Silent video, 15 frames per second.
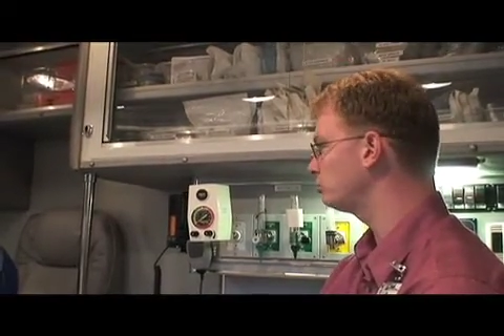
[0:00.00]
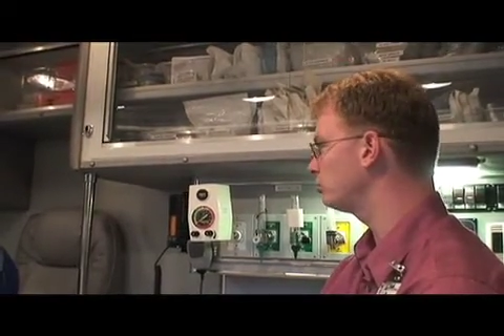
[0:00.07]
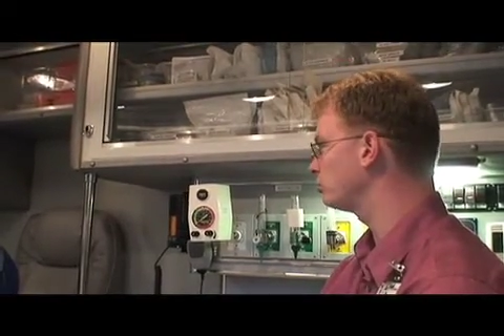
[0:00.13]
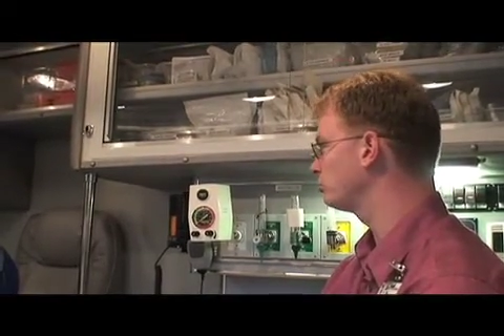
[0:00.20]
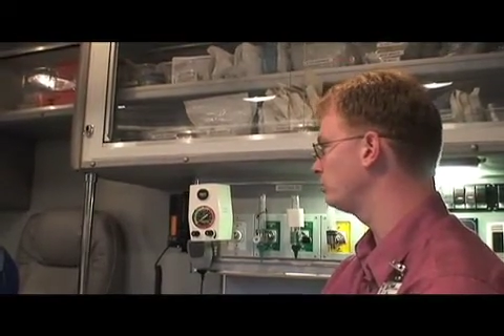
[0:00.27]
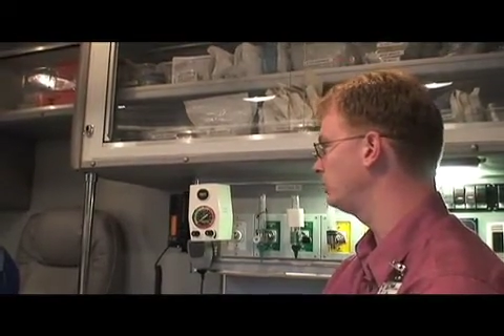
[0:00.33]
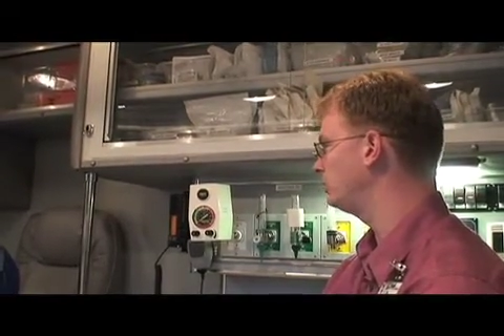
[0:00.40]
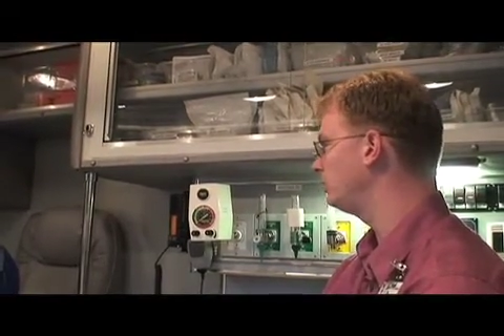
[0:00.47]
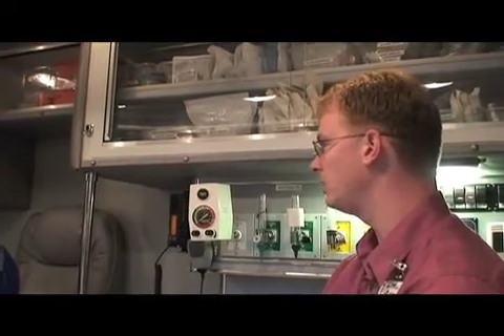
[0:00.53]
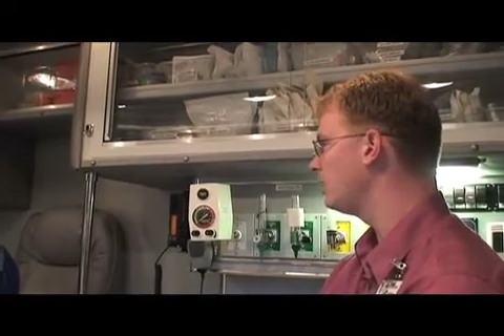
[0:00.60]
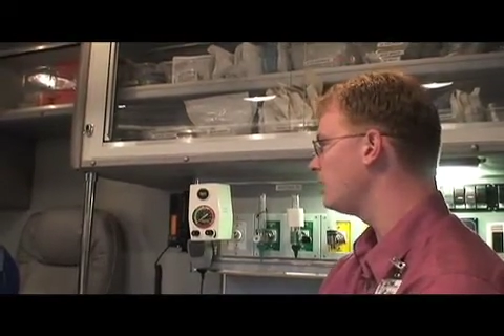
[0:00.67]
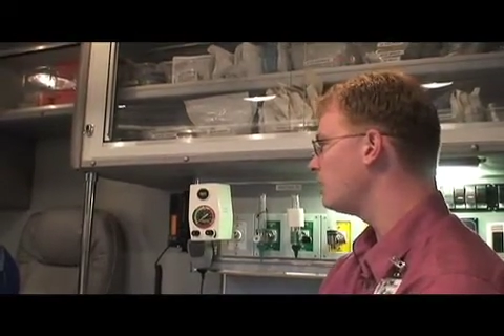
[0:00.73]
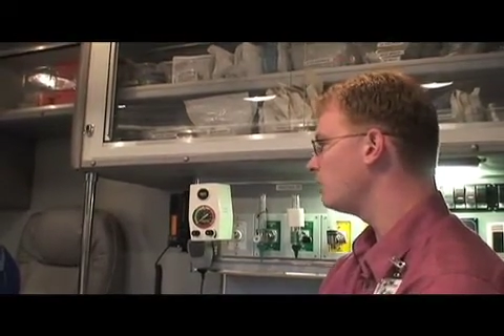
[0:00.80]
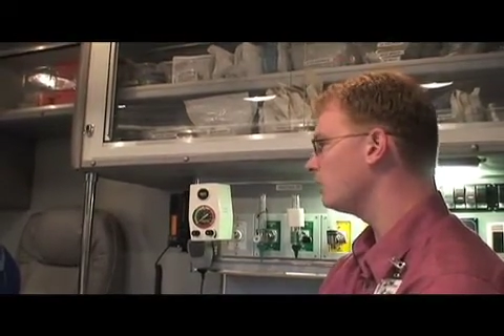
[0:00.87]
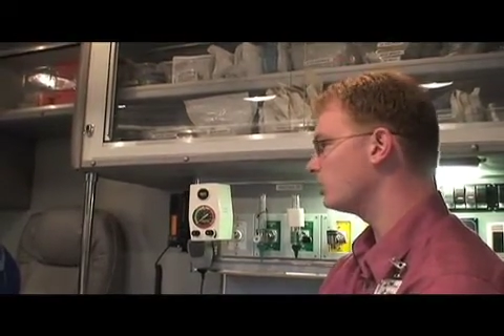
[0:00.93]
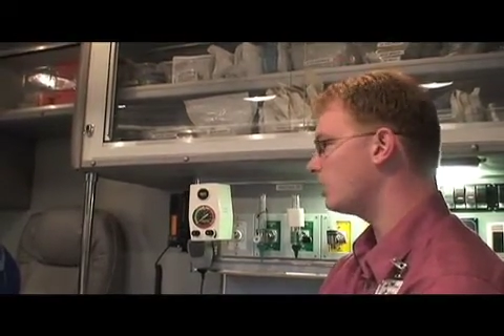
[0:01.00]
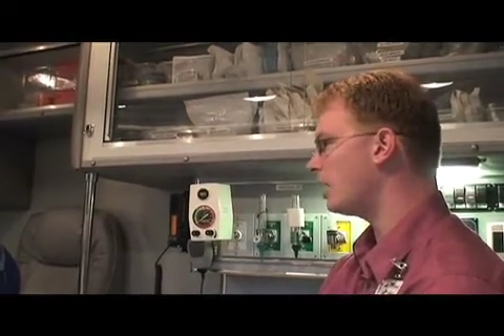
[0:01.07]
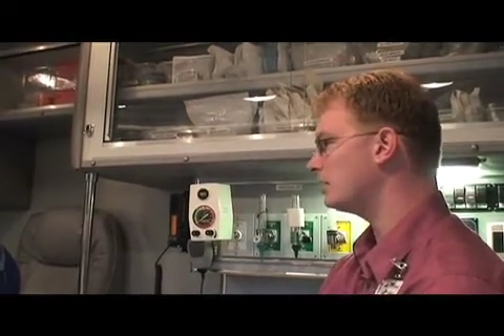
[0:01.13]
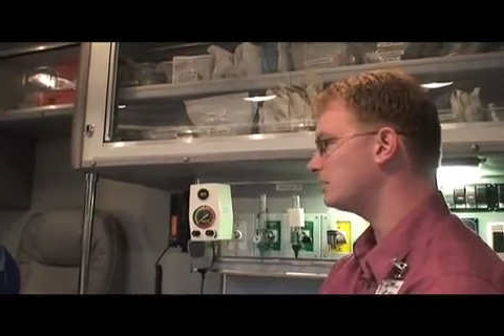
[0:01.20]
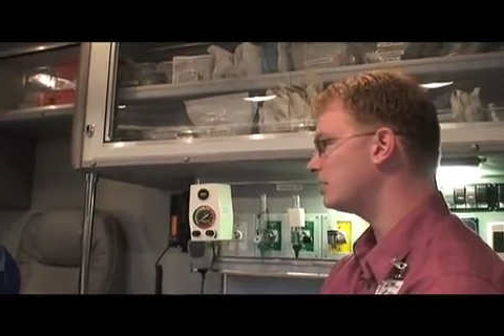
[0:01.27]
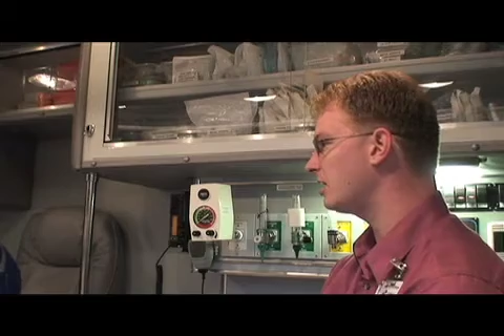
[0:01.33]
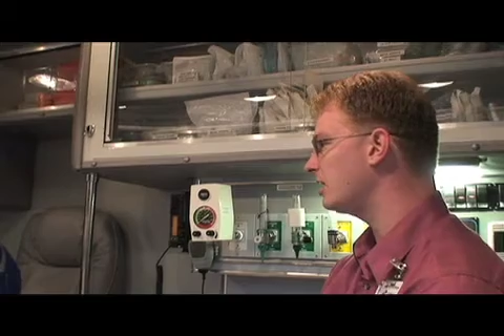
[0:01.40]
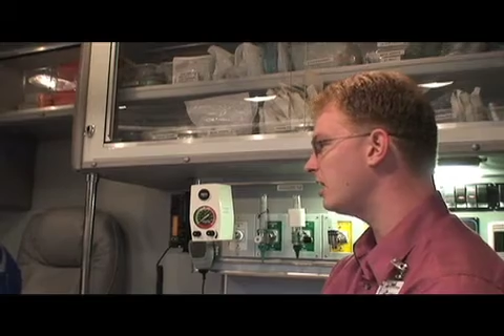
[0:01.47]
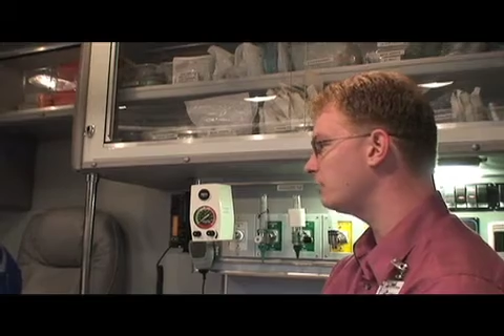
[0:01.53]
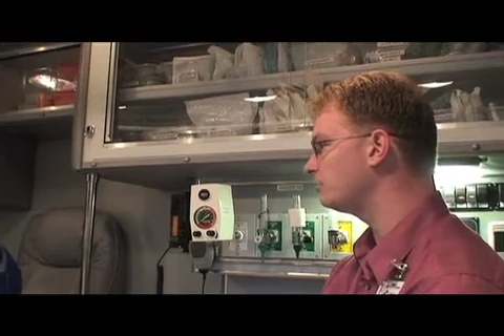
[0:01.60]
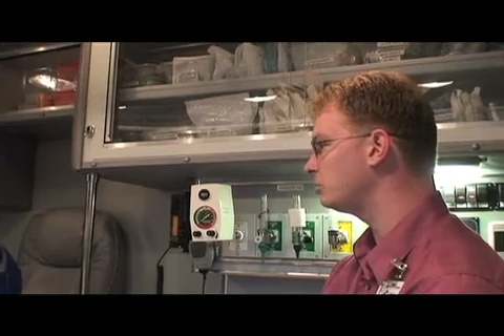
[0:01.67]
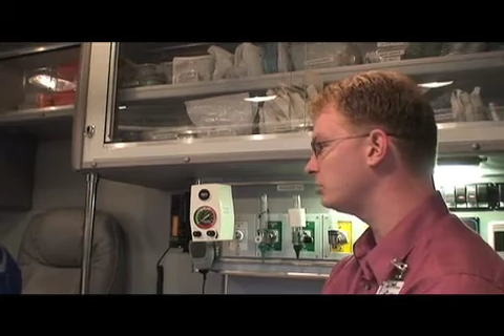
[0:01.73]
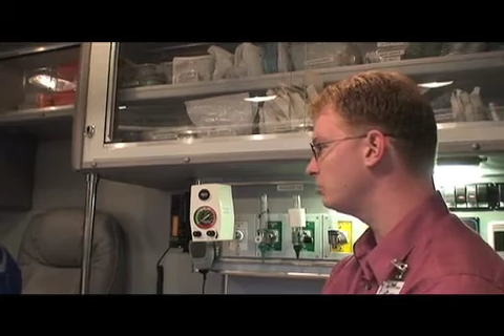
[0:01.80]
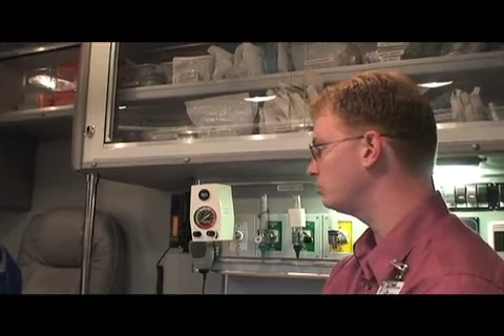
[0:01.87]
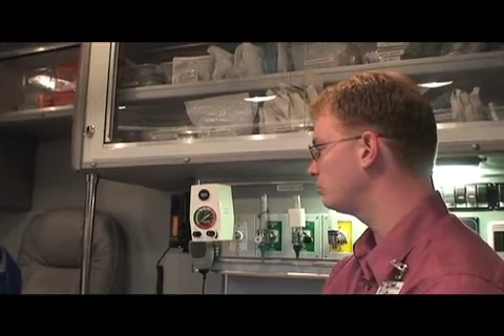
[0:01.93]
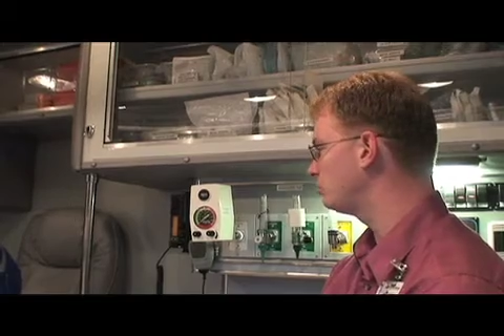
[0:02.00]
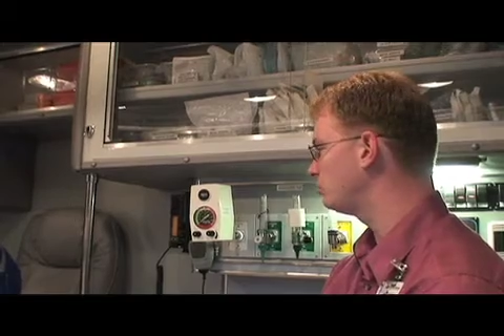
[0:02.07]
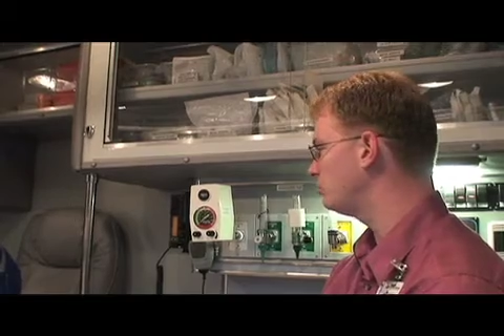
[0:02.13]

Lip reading: children. We're not set up to